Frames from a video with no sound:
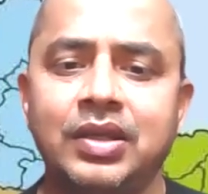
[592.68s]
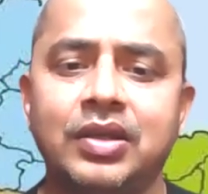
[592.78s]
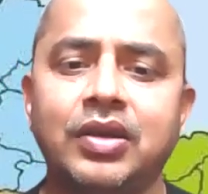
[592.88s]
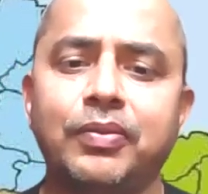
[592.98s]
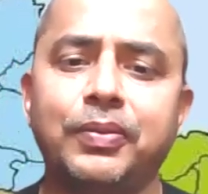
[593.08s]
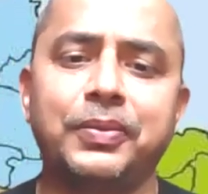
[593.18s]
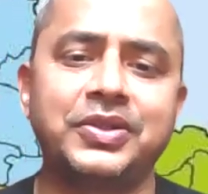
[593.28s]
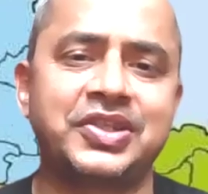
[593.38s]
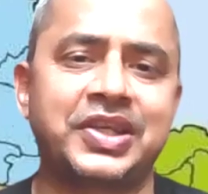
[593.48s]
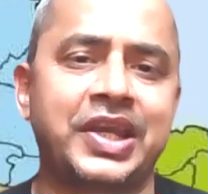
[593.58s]

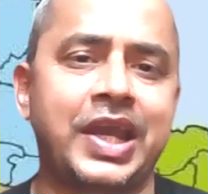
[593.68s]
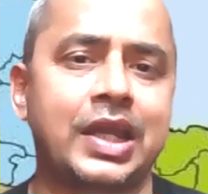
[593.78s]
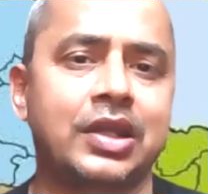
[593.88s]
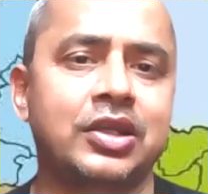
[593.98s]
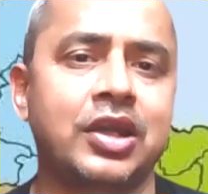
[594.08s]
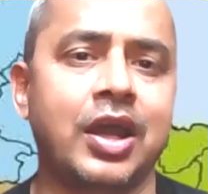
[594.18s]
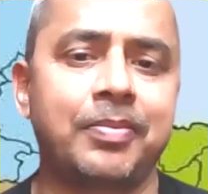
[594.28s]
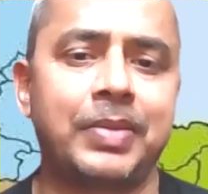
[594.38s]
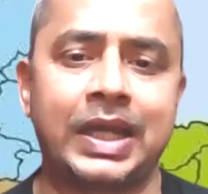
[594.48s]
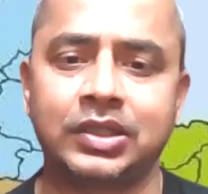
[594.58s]
Governments can
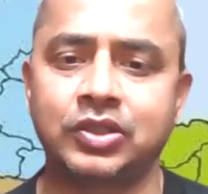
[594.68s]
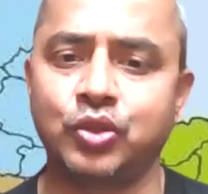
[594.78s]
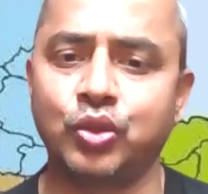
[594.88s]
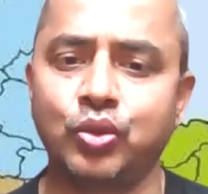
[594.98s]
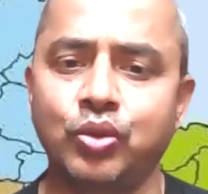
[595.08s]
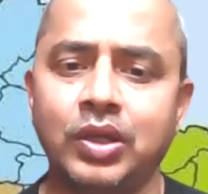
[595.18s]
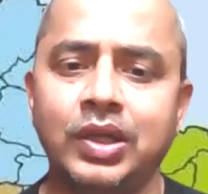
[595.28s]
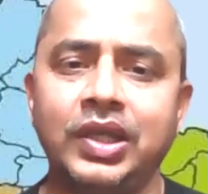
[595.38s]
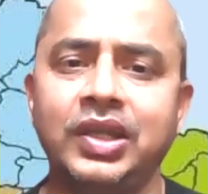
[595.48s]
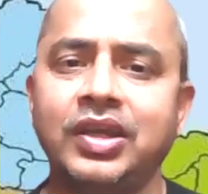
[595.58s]
come and go
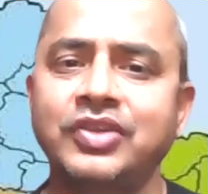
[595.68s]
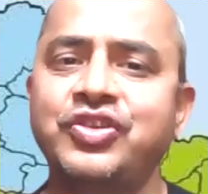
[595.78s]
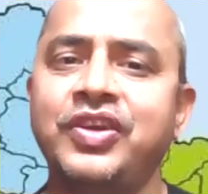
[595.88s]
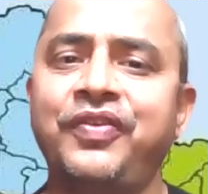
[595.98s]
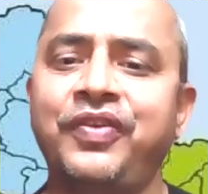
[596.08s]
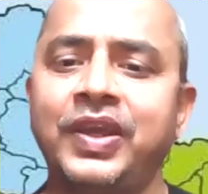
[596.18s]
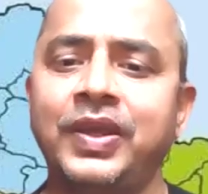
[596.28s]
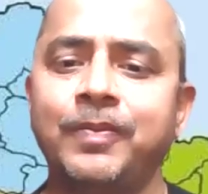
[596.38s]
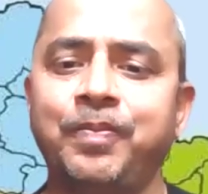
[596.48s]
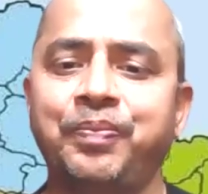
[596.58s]
in a jiffy.
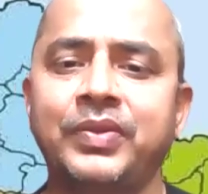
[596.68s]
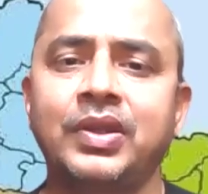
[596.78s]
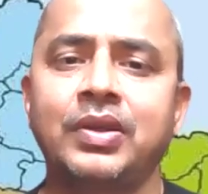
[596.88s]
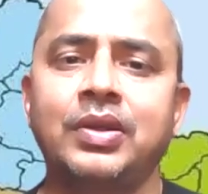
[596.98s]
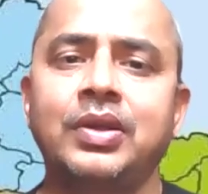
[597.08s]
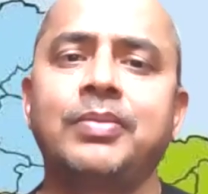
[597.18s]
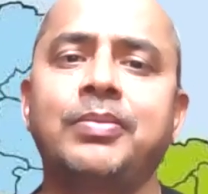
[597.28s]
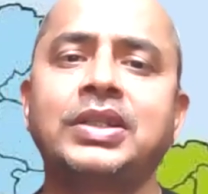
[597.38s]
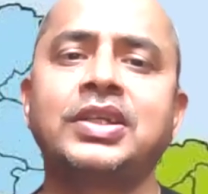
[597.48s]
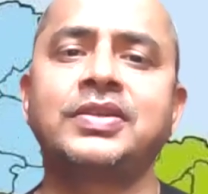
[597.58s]

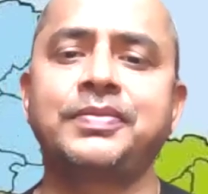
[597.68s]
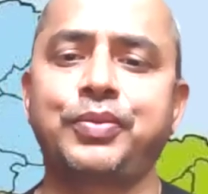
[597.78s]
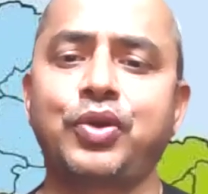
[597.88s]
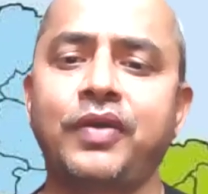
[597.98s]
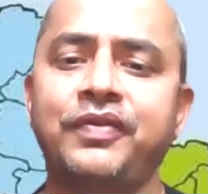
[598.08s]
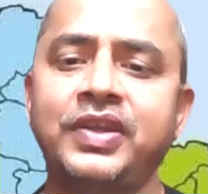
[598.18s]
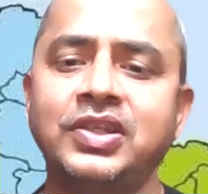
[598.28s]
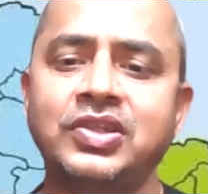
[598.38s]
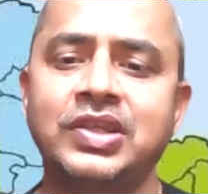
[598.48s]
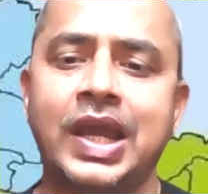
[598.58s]
Madhya
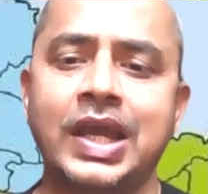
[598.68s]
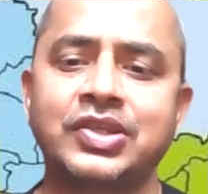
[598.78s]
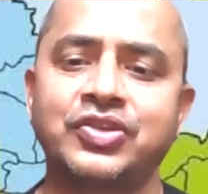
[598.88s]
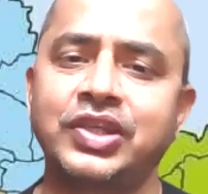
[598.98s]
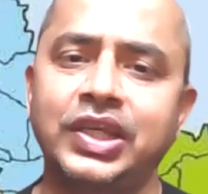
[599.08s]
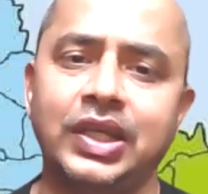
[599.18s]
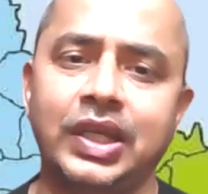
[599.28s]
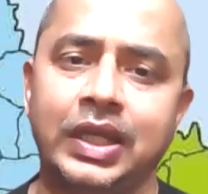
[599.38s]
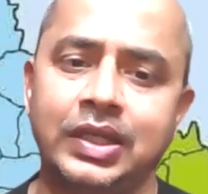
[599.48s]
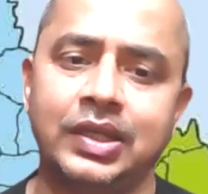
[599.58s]
province has seen
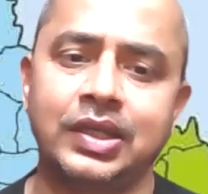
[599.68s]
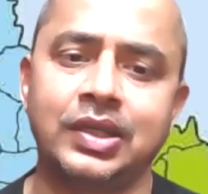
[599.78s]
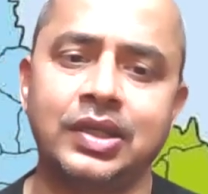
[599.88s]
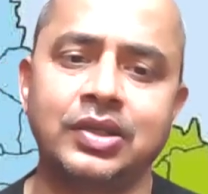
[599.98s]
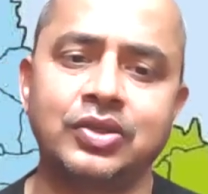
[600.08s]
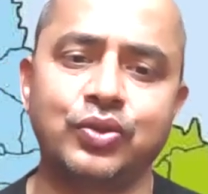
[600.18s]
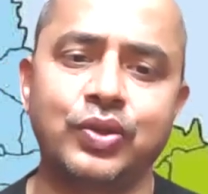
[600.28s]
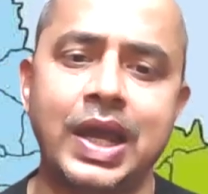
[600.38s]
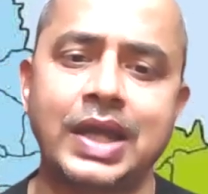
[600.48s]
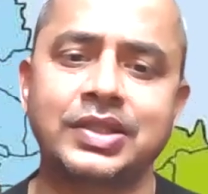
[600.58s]
it, so
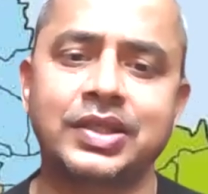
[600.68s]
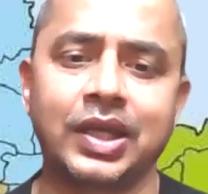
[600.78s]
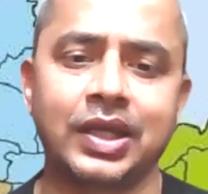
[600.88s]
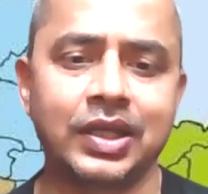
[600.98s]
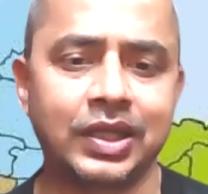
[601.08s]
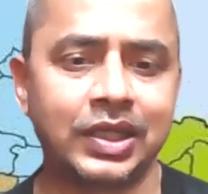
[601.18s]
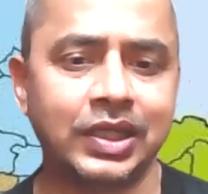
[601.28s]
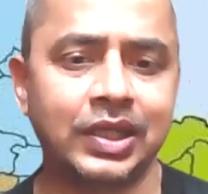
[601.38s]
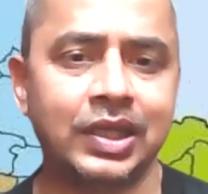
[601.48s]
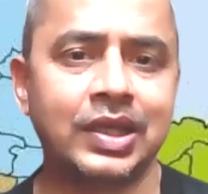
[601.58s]
has
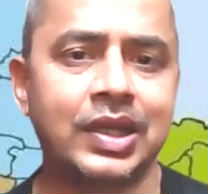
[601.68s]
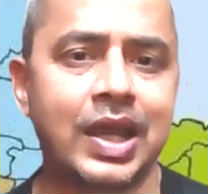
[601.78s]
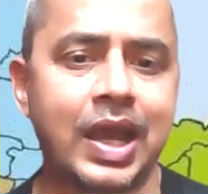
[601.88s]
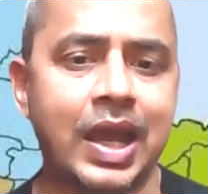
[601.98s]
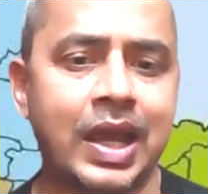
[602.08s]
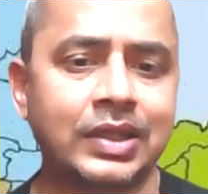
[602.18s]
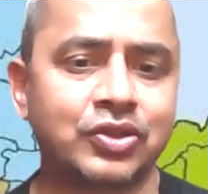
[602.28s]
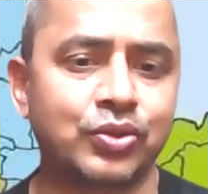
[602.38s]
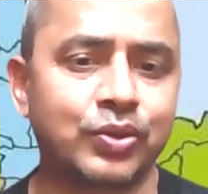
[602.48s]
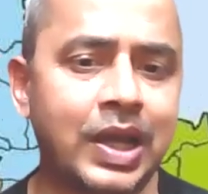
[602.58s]
Gandaki, and so